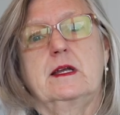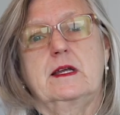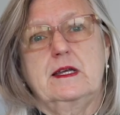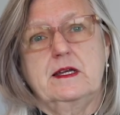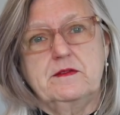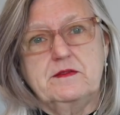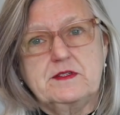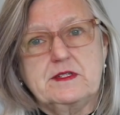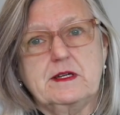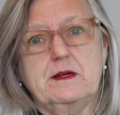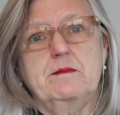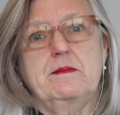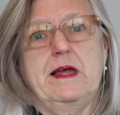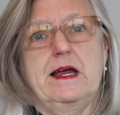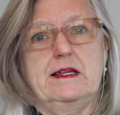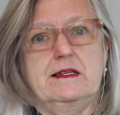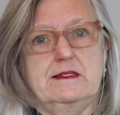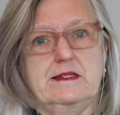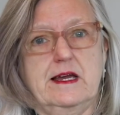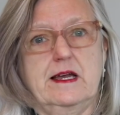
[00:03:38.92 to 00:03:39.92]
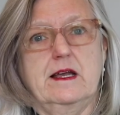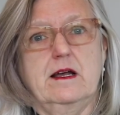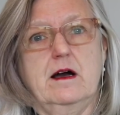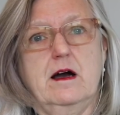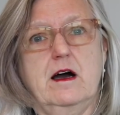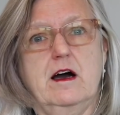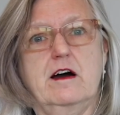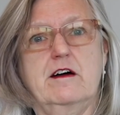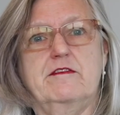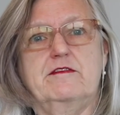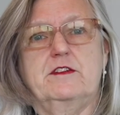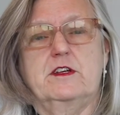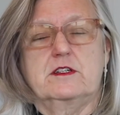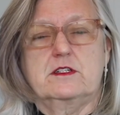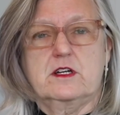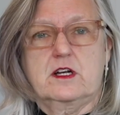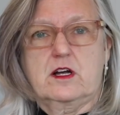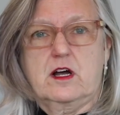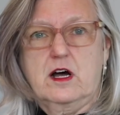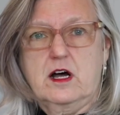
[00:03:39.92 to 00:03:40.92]
gives them that day off,
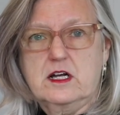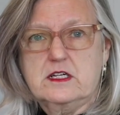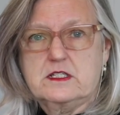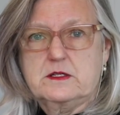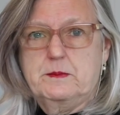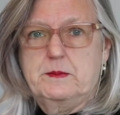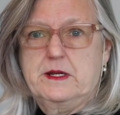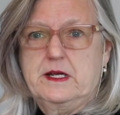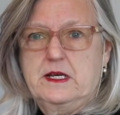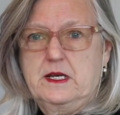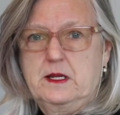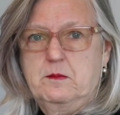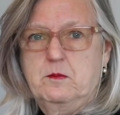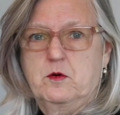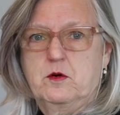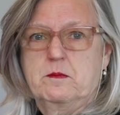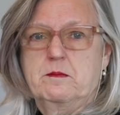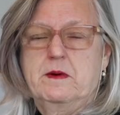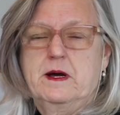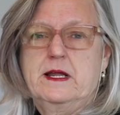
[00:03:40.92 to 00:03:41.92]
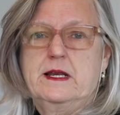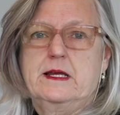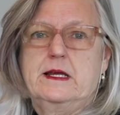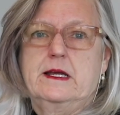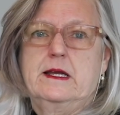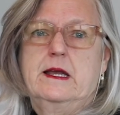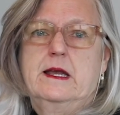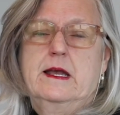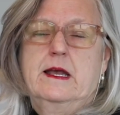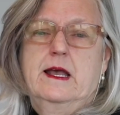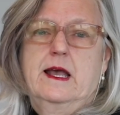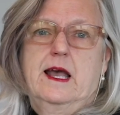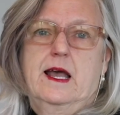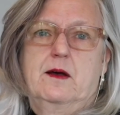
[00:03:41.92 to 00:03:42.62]
doesn't cost me any more money.